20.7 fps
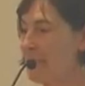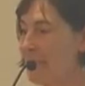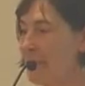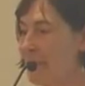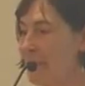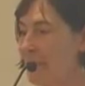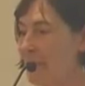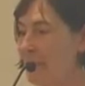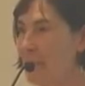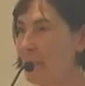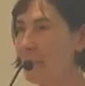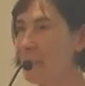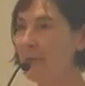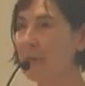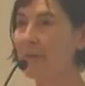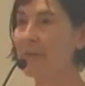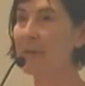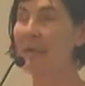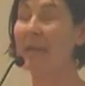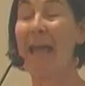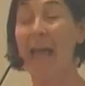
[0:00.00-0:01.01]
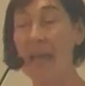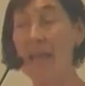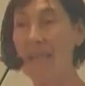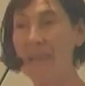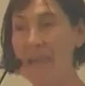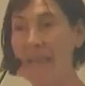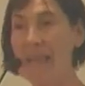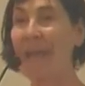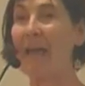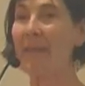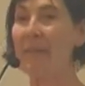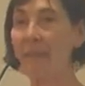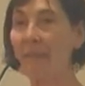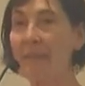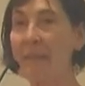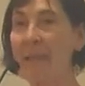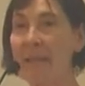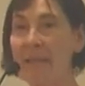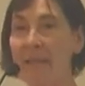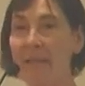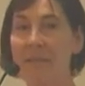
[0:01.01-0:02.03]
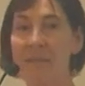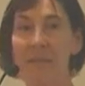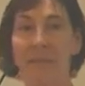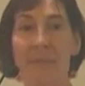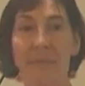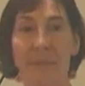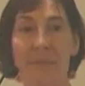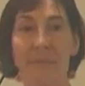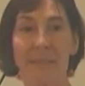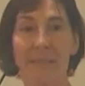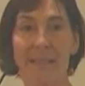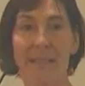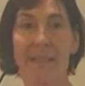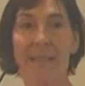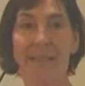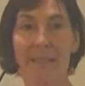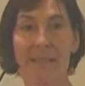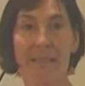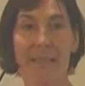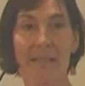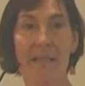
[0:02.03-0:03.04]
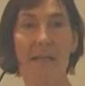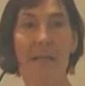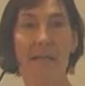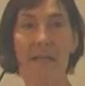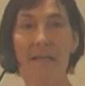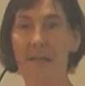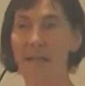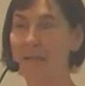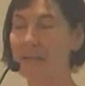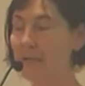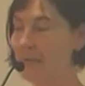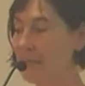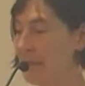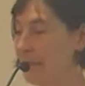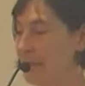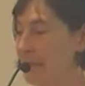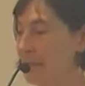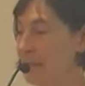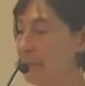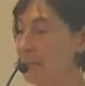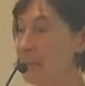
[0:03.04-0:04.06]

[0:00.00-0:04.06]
healthy, and the remaining 20% is